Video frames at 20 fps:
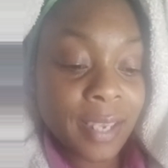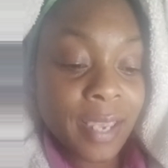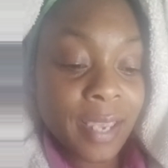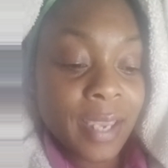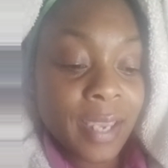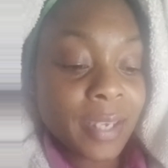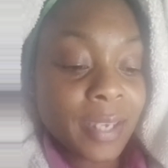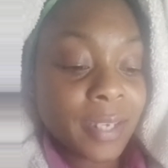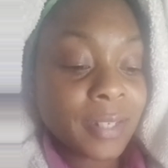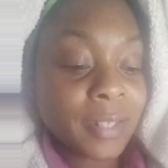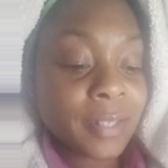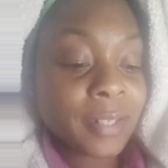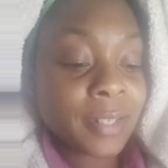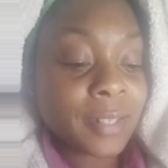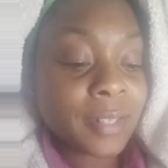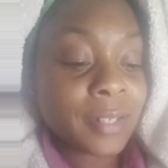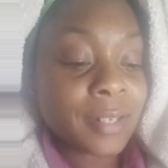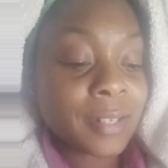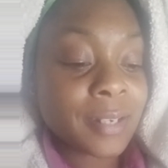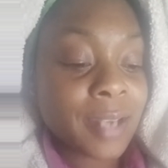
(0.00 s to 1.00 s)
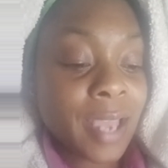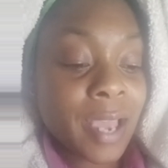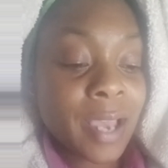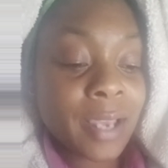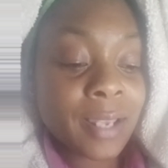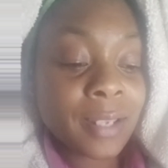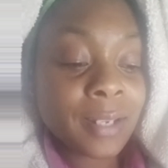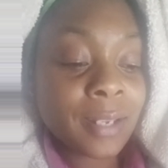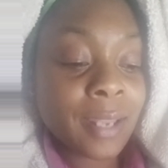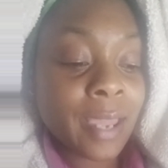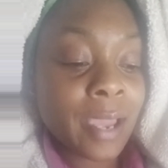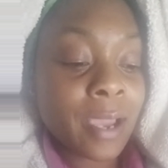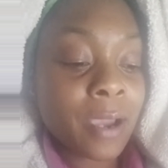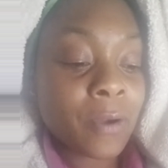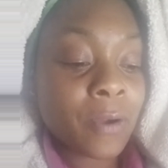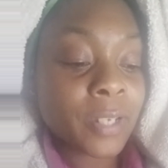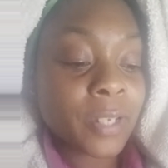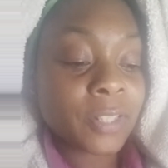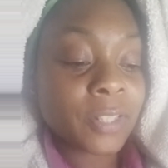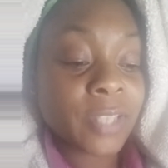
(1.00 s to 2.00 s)
He did not allow
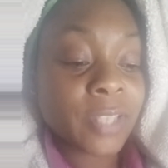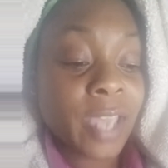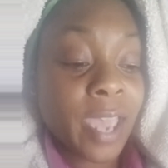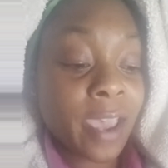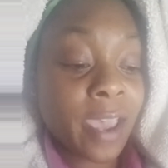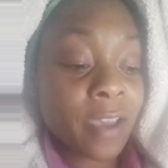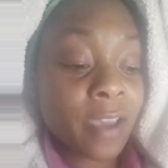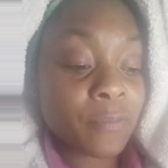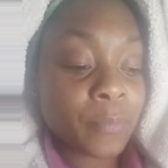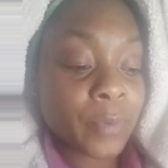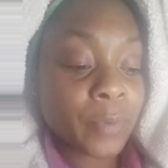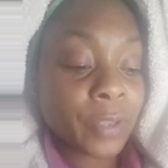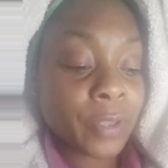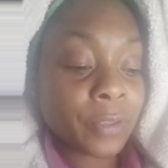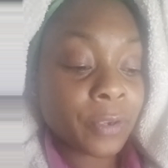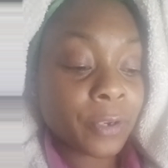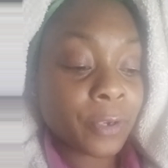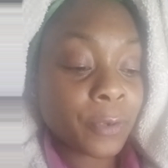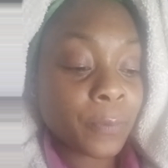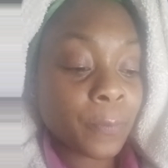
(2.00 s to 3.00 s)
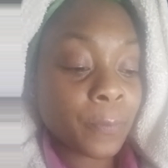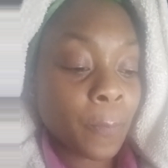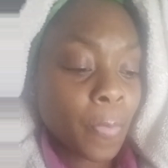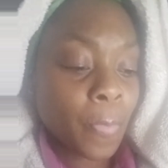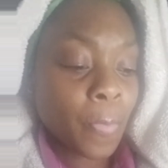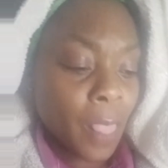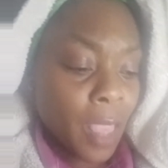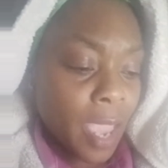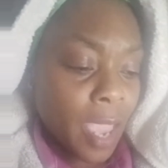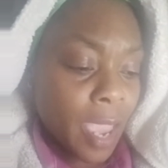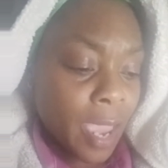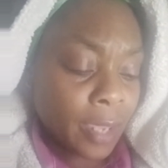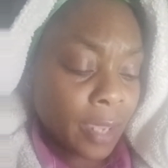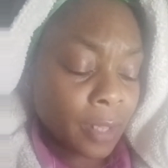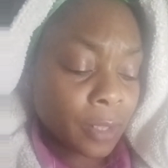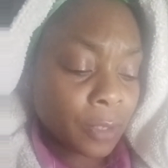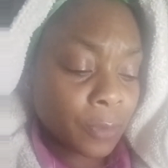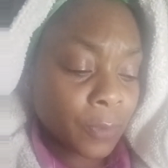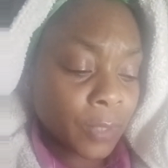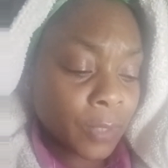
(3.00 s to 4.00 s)
his half brother
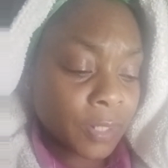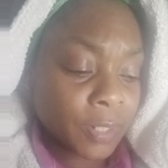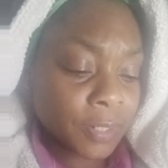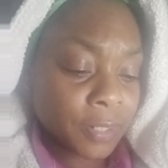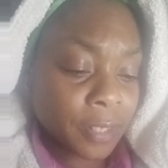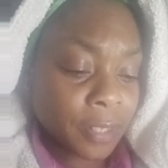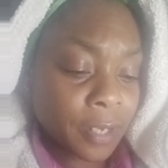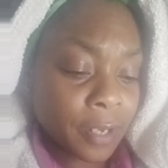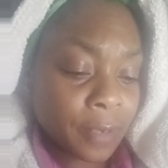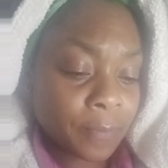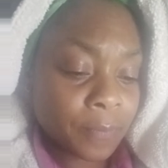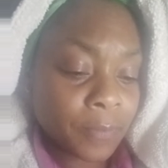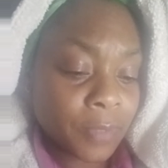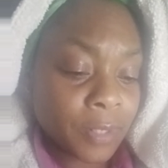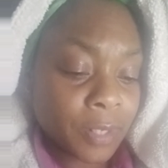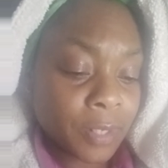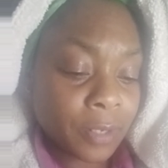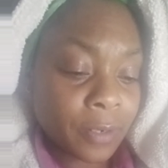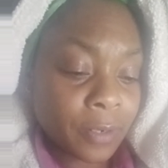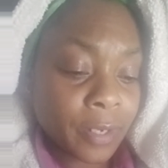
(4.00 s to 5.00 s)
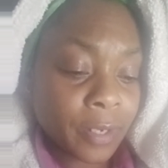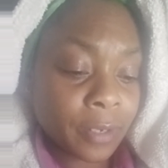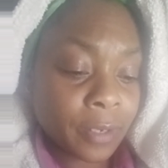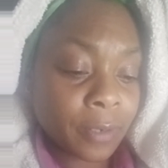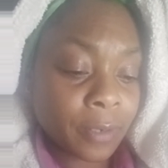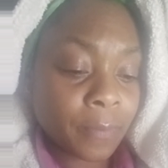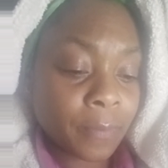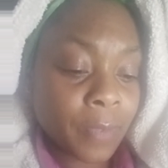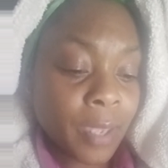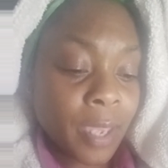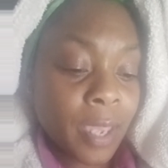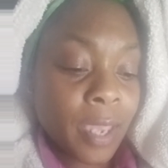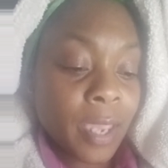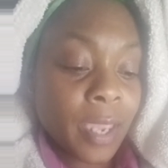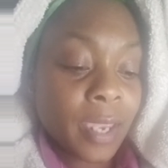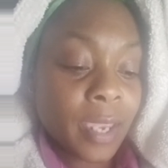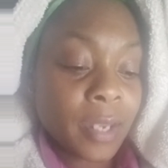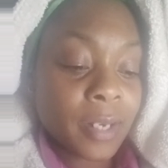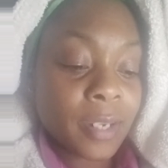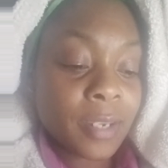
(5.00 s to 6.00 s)
Alois to come near him, and
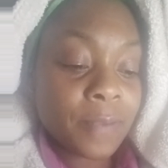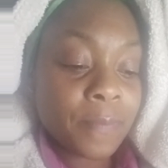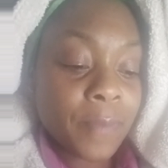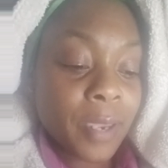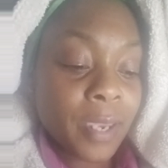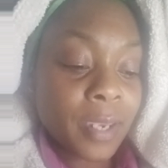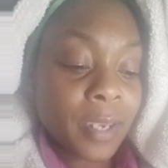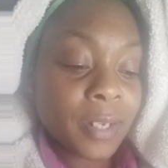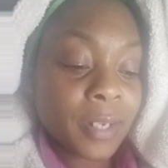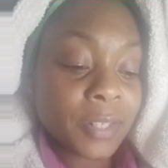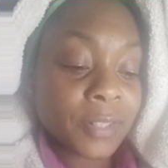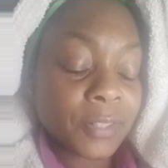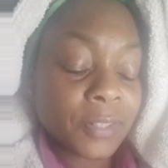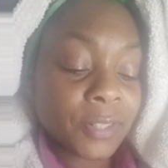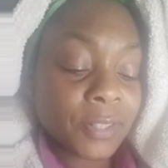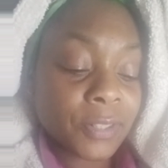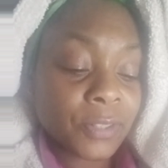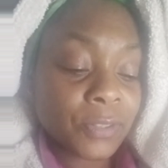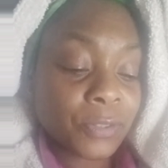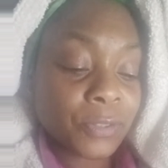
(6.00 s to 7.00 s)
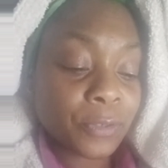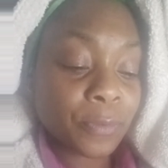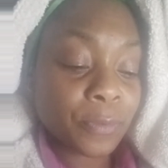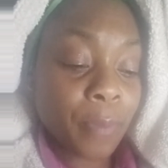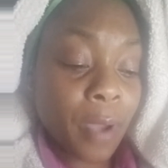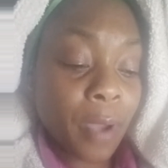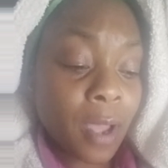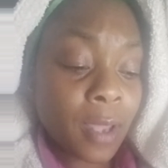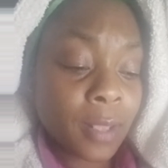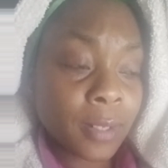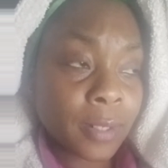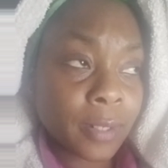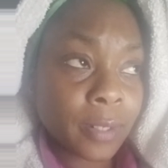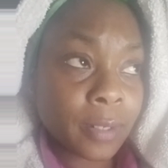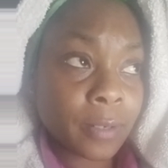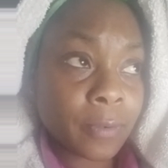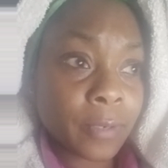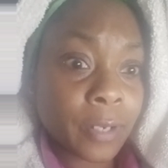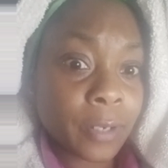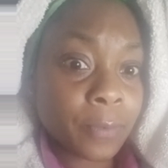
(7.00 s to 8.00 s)
he made his sister Paula.
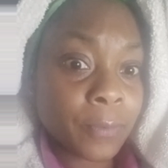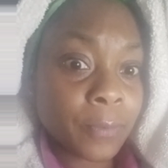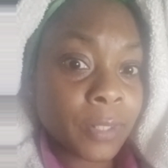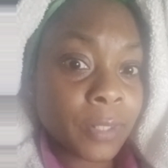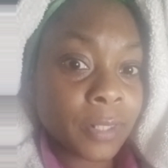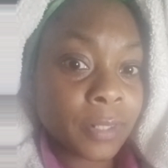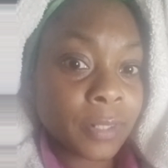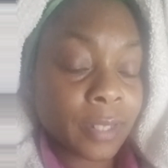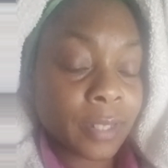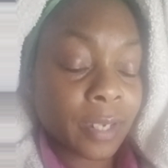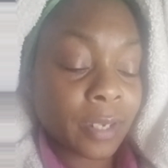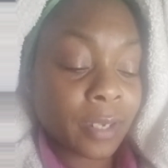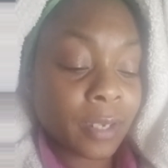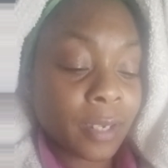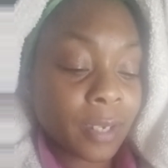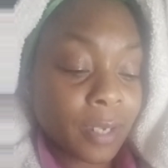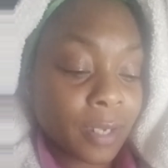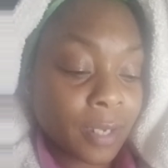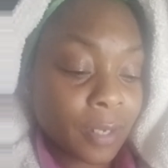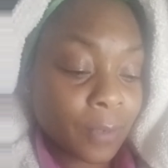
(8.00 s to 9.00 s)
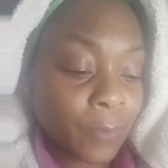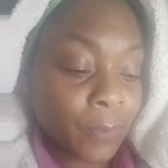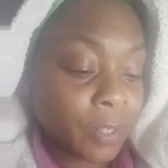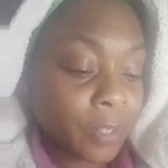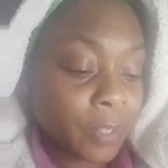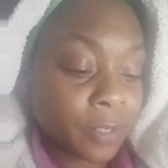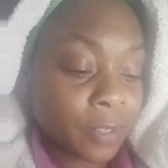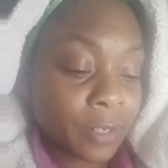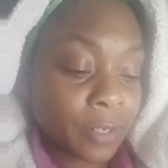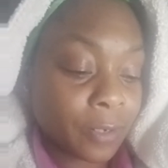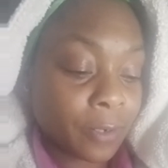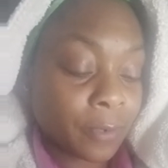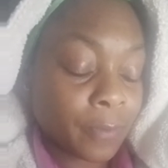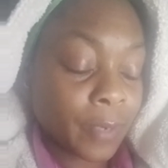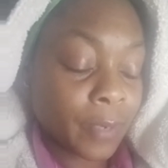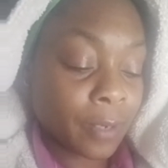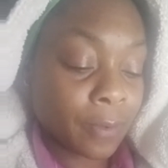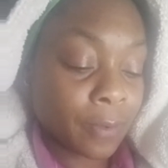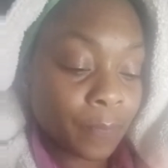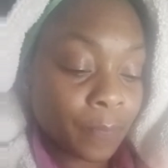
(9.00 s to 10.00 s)
Okay, we didn't hear
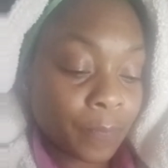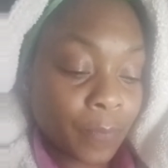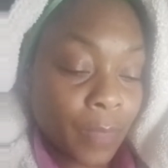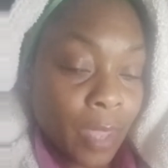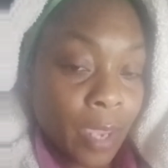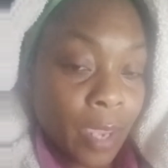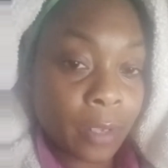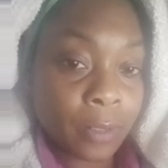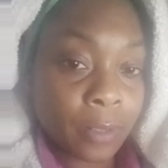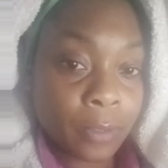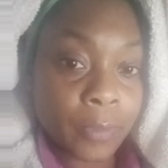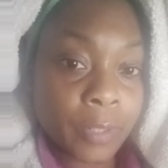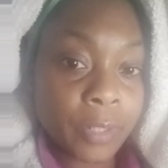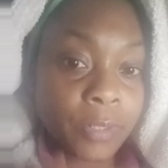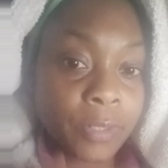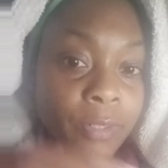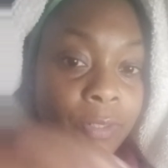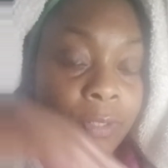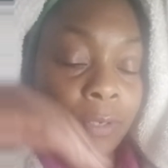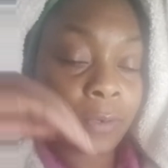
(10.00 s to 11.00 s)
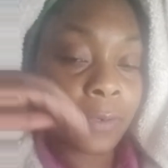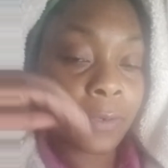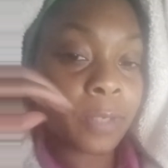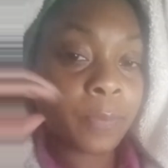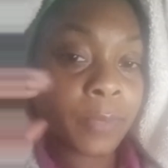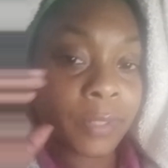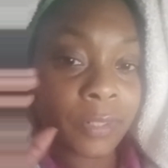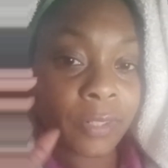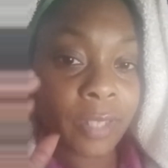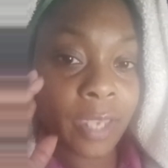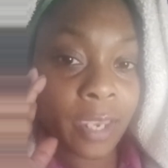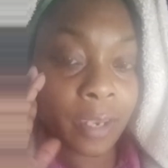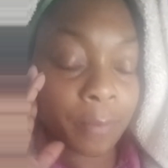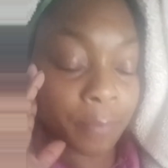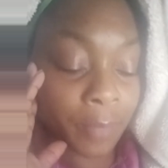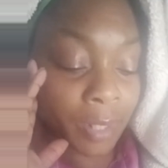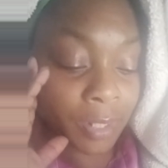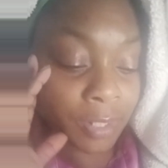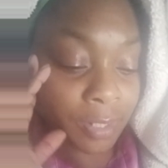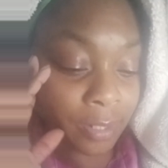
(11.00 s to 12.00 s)
about Alois, so he must have came
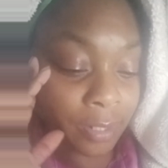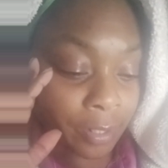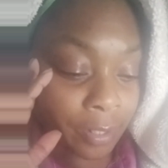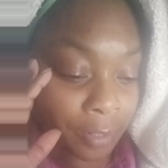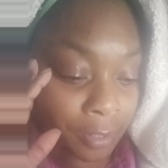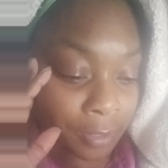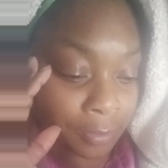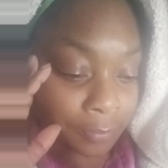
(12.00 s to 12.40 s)
much later.